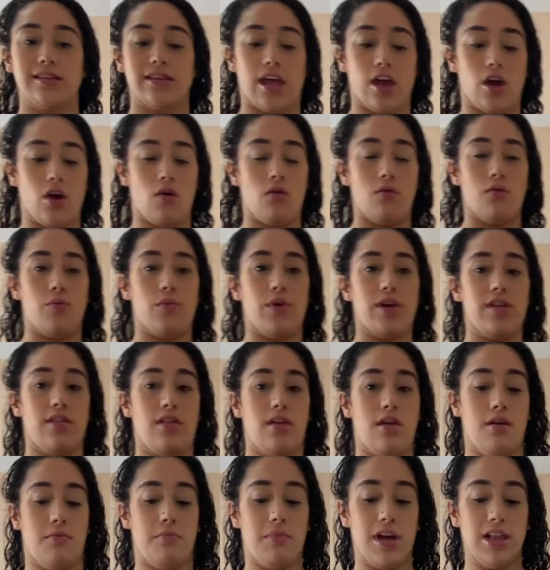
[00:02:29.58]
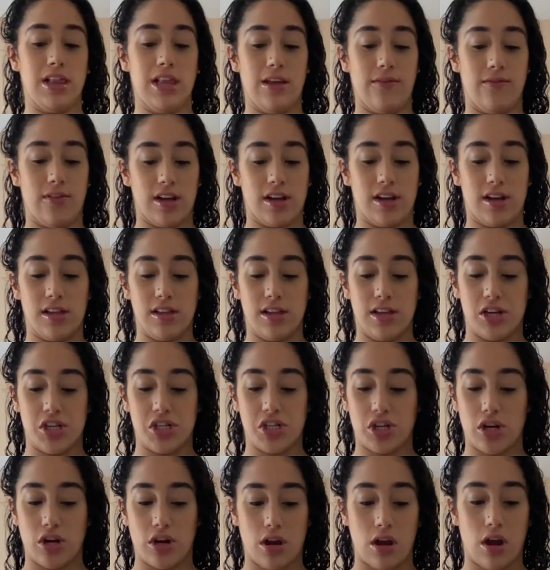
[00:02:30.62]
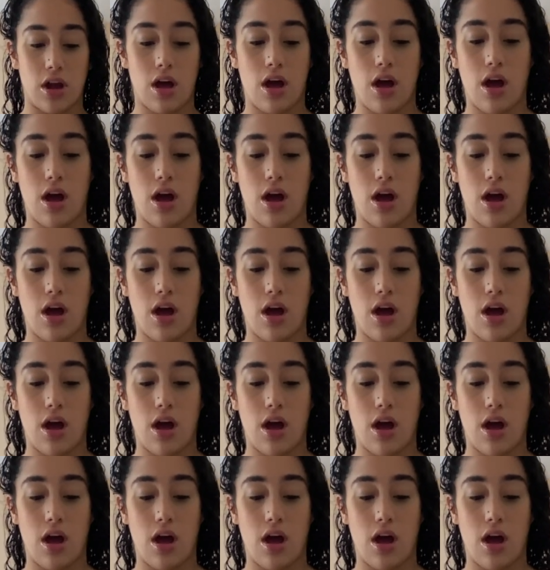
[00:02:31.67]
I go in with my leave-in conditioner.